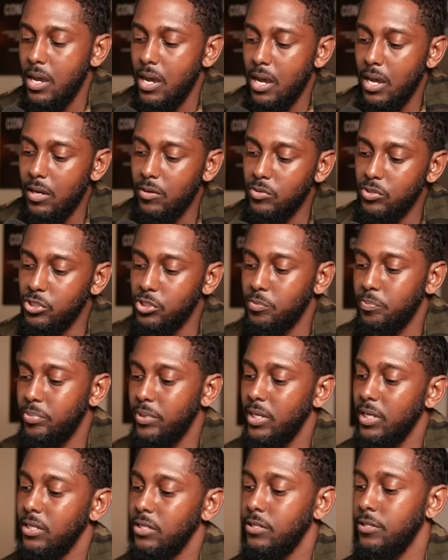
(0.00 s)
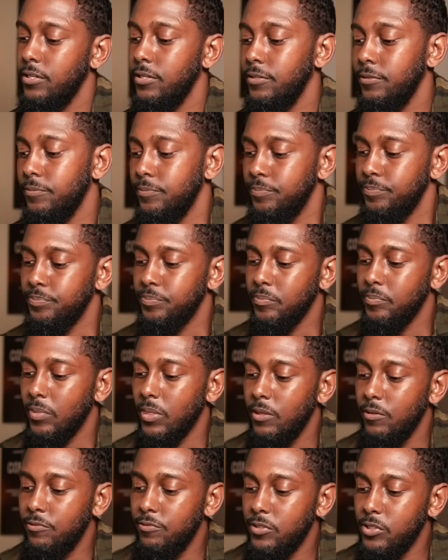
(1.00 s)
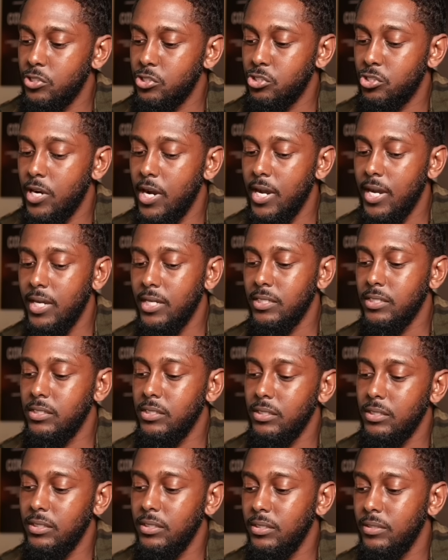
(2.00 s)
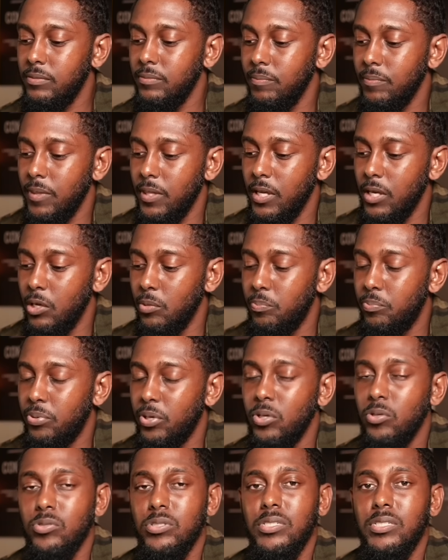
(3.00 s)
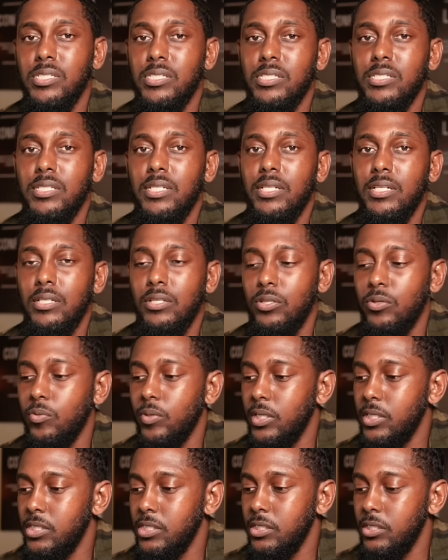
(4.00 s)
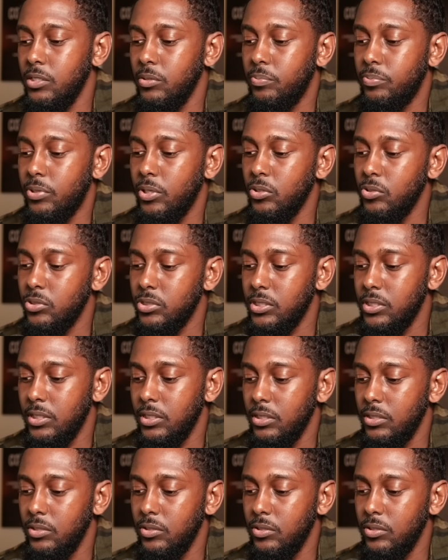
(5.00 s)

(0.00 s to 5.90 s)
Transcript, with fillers: I respect her for trying to approach this thing the way she approached it.